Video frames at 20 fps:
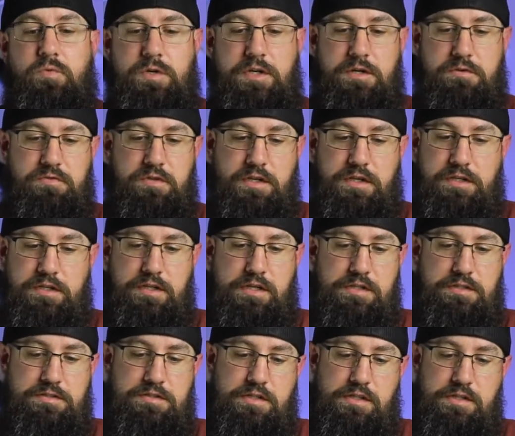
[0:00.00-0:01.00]
Went out flying
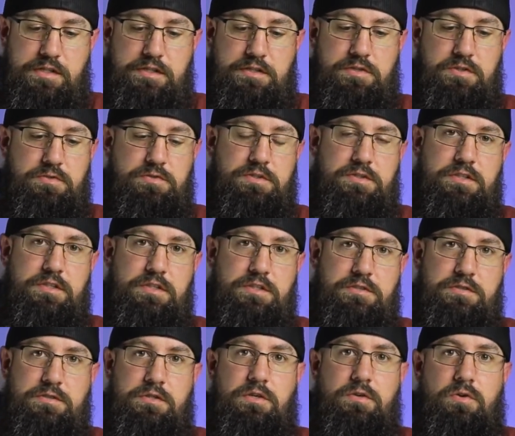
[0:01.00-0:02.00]
last night using
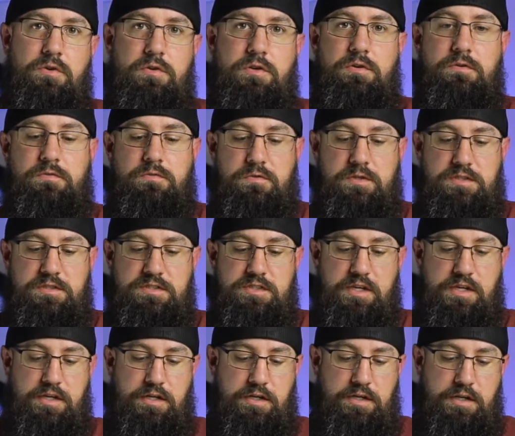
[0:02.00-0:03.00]
this on
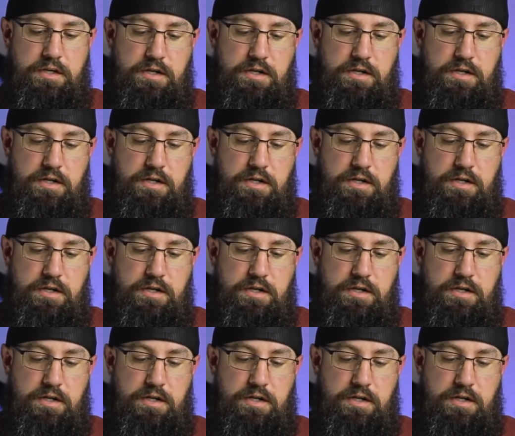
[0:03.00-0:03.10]
FreeSky.